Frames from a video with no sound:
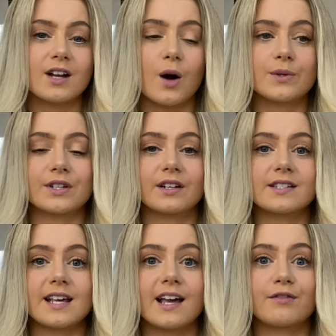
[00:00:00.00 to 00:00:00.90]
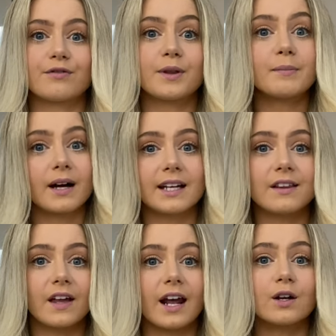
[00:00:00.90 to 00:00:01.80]
I was gonna save the money
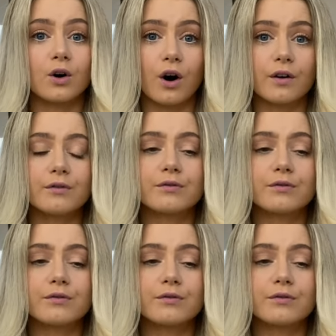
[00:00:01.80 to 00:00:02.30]
that I got